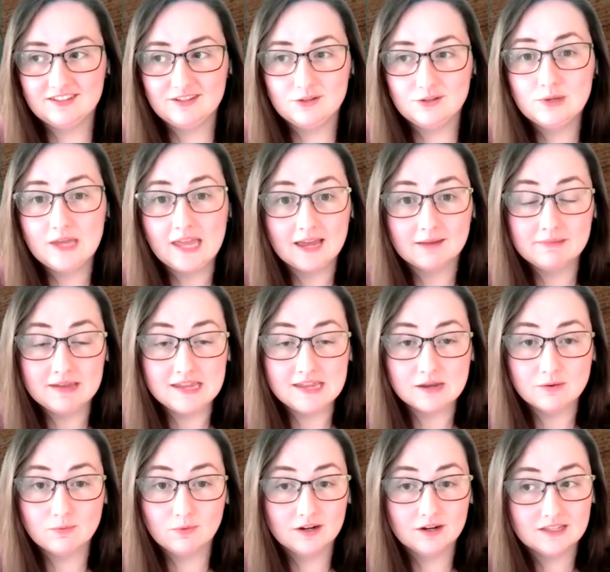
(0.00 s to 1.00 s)
you can't make
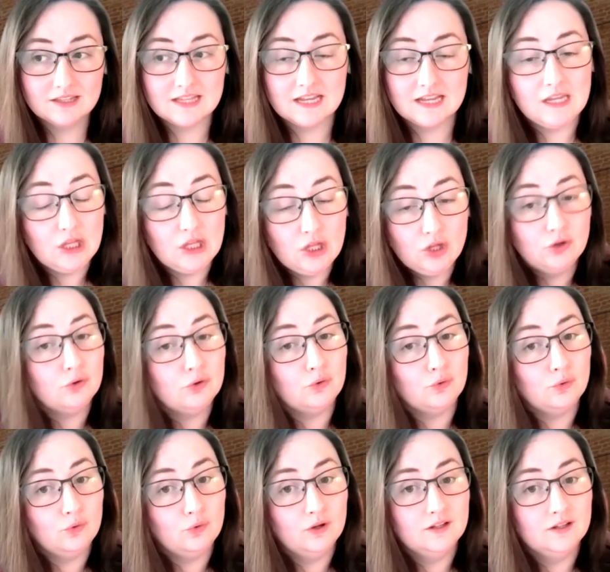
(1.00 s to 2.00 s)
it work, then
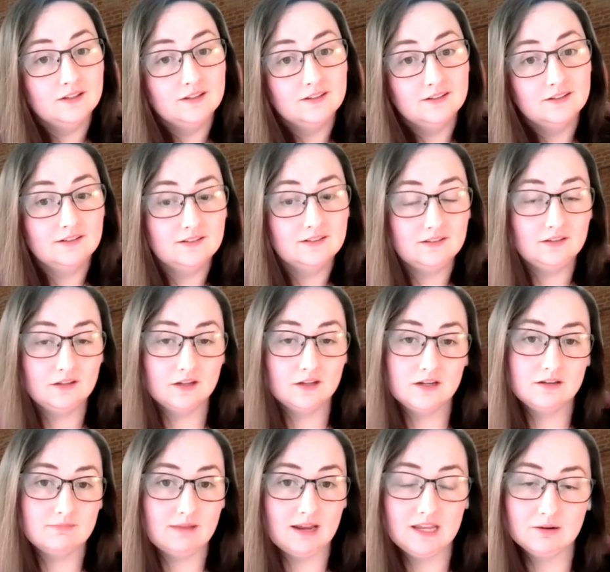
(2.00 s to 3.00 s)
you
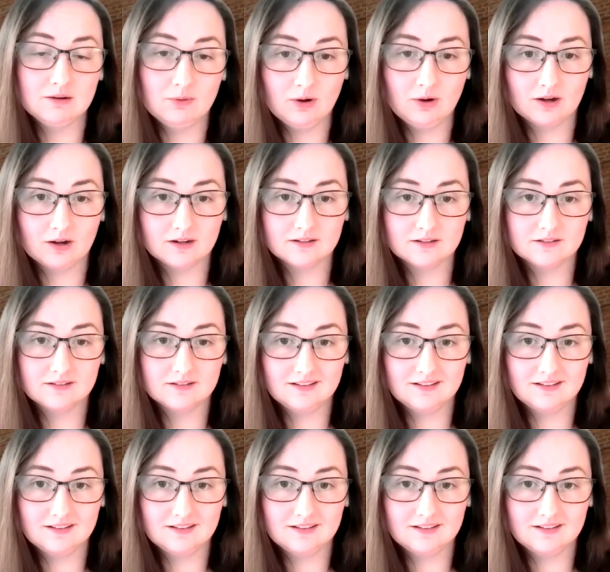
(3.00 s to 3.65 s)
couldn't make it work.